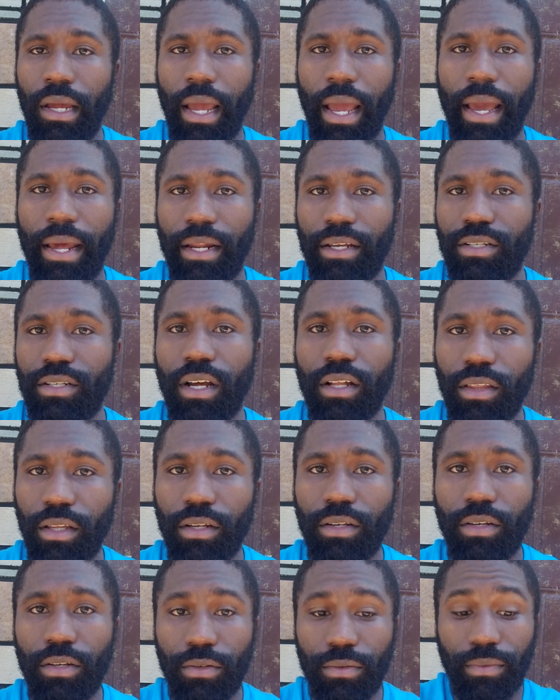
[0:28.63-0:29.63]
and it's
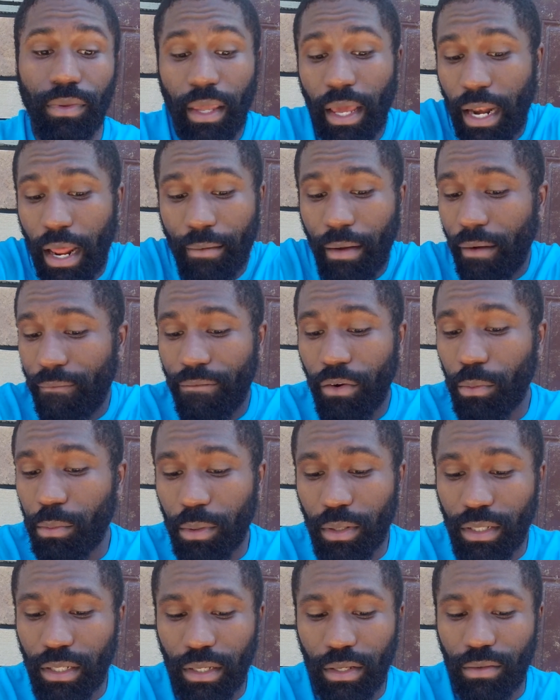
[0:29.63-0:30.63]
nothing new. And I firmly
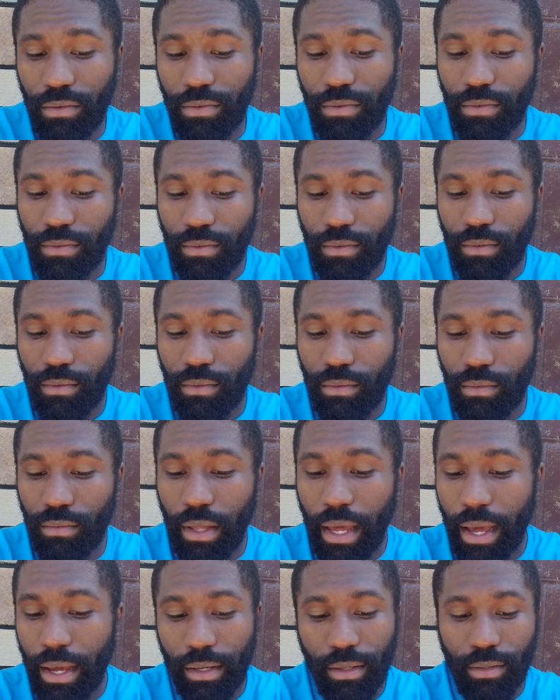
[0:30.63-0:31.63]
believe
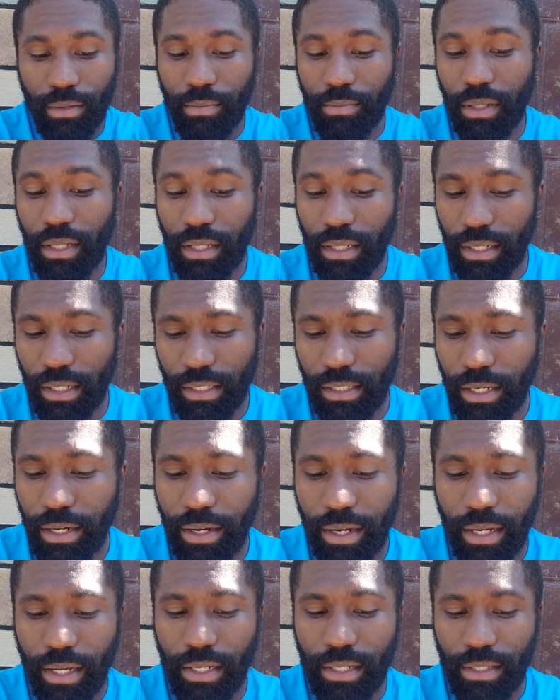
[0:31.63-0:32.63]
that completely, that there
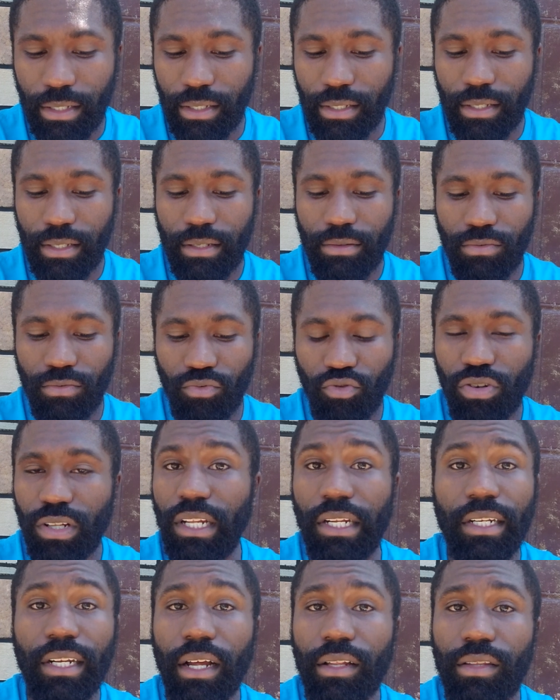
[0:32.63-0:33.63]
is
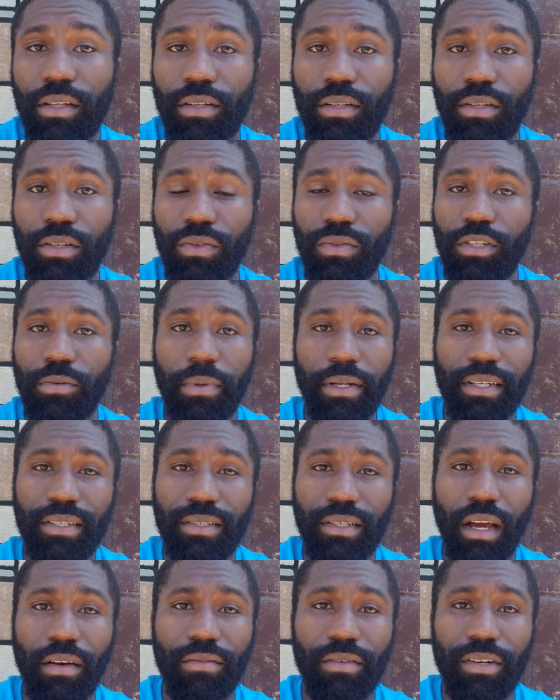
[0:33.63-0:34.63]
really nothing new to be
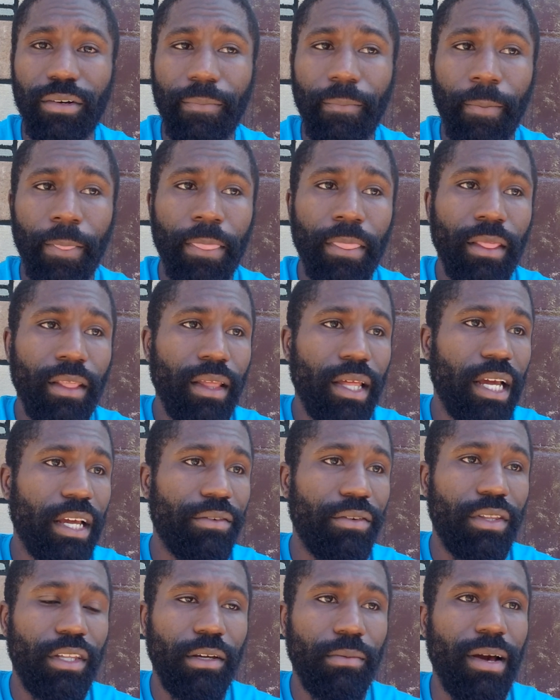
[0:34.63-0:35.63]
discovered. And
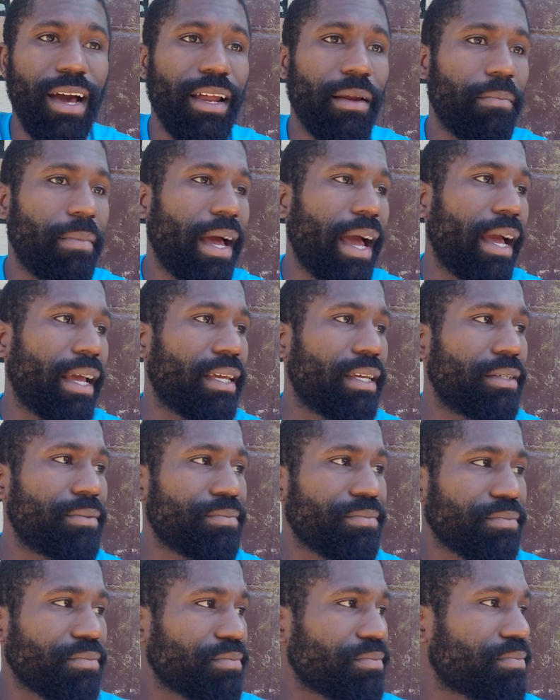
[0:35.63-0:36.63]
if you think about it back
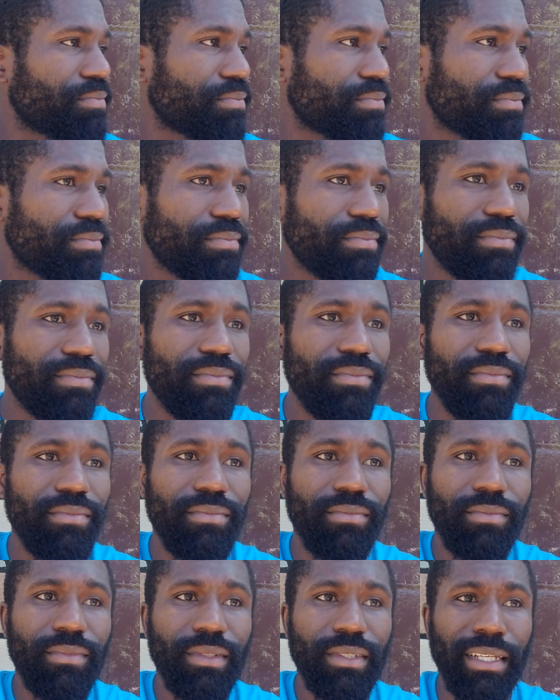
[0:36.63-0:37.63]

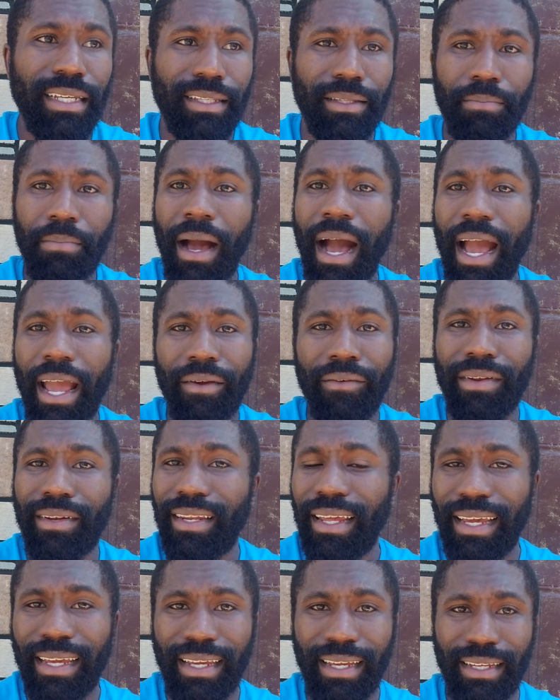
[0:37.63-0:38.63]
in like the pirate
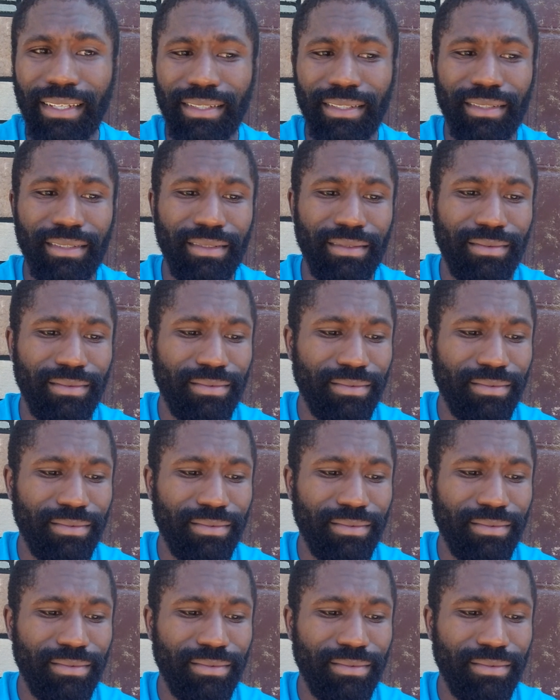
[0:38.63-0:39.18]
days and